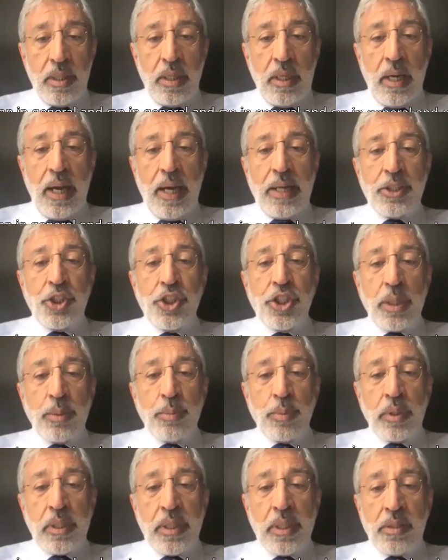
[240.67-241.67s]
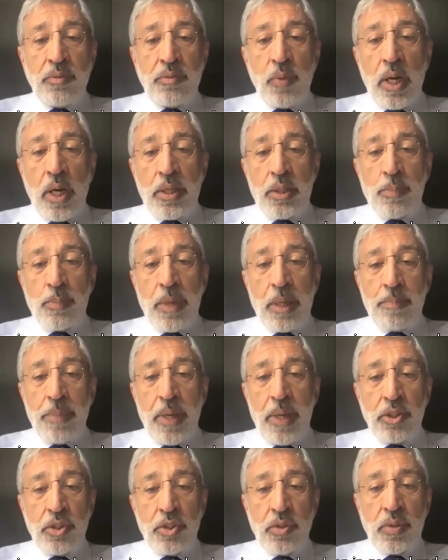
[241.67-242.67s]
I generally advise my
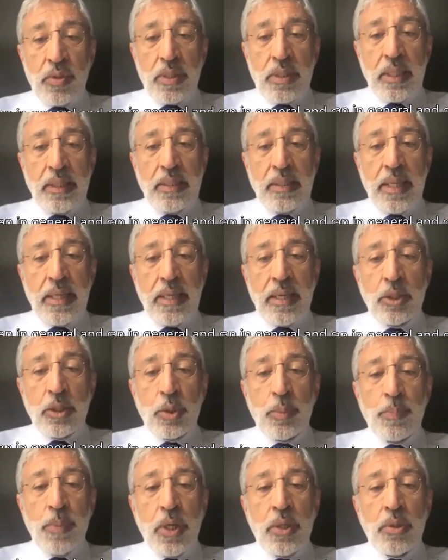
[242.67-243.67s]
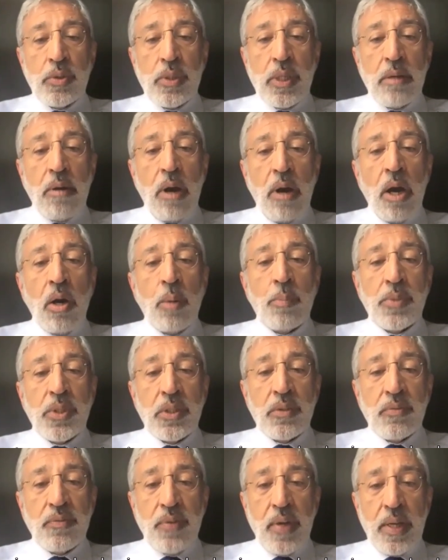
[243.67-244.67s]
patients that they expose their arms
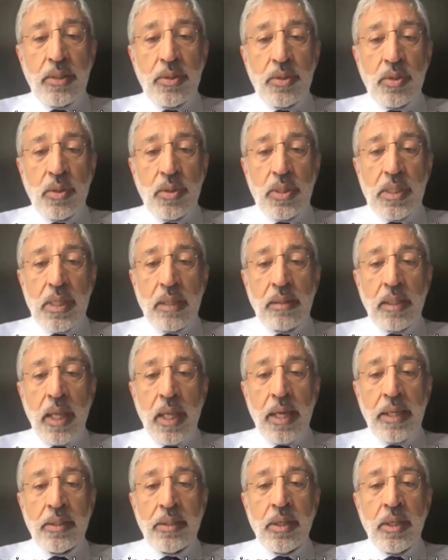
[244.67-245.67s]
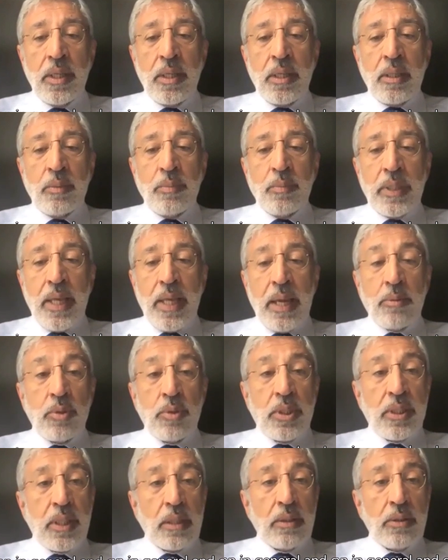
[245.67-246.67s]
and face to sunlight without
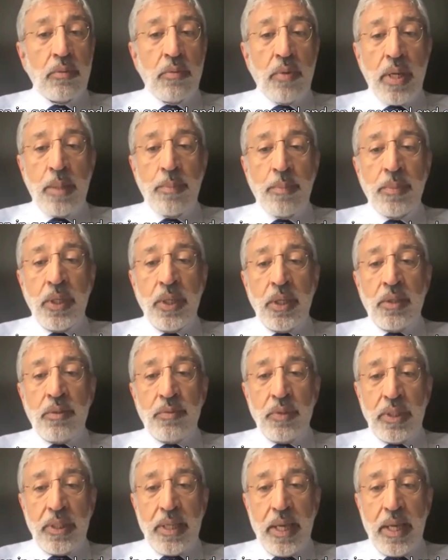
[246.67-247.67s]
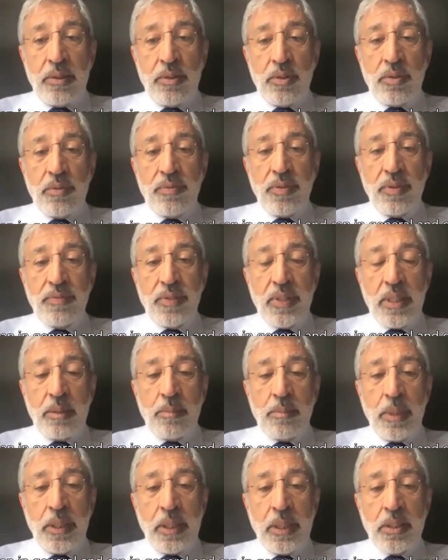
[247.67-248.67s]
sun cream for 10 to
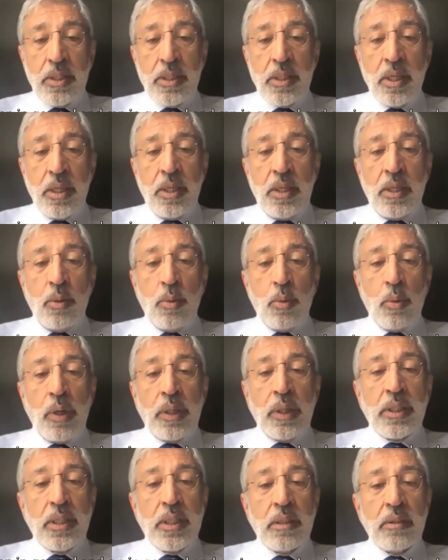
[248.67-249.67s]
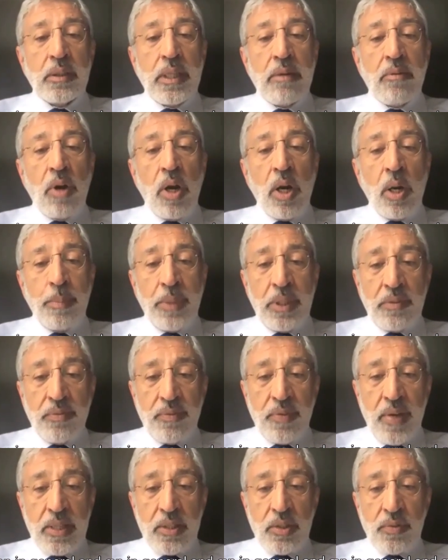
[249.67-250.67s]
15 minutes or until their arm and
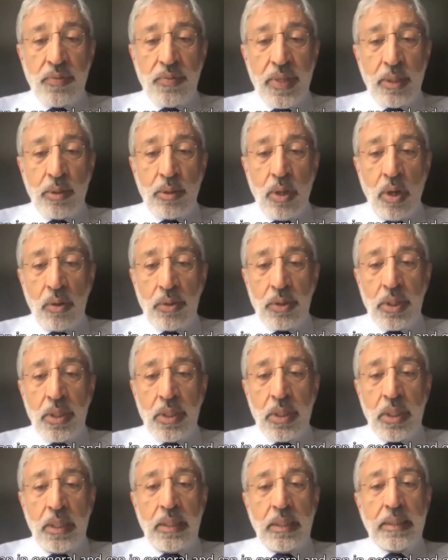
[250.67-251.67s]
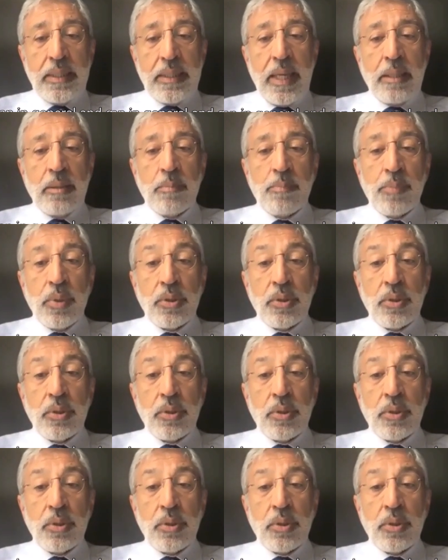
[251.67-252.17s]
face feel hot, then